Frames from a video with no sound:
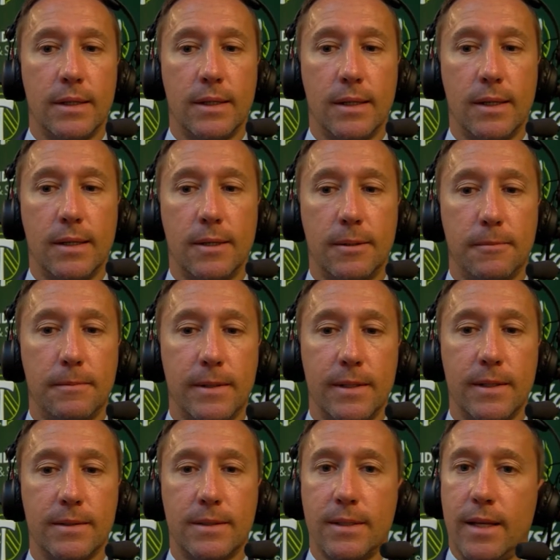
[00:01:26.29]
Um,
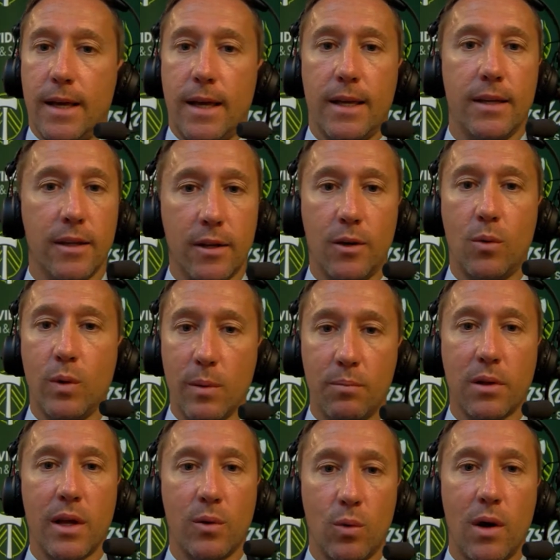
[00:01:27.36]
and today, you know, we
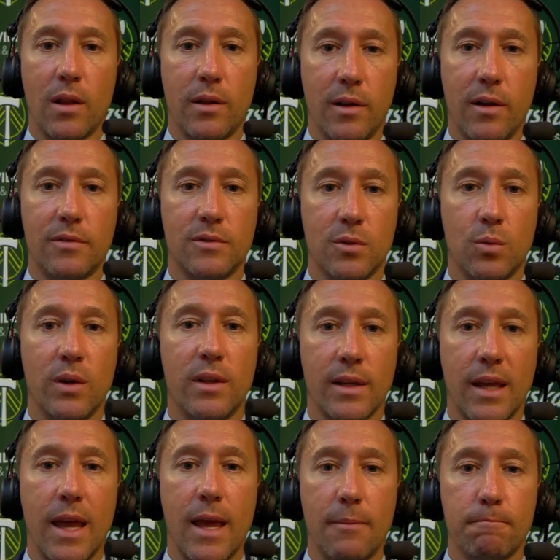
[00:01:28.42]
played well enough to win
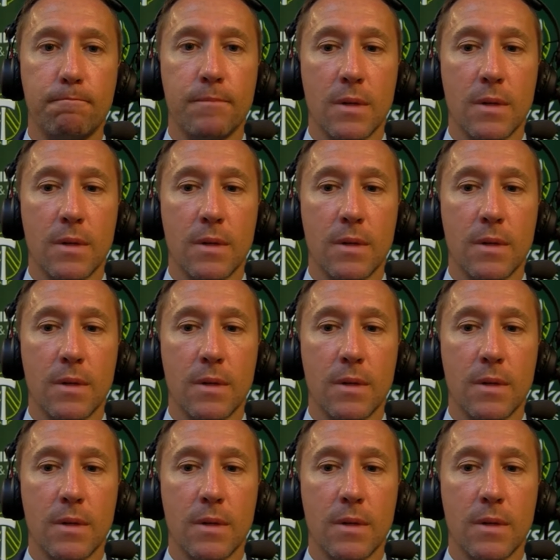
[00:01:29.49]
the game.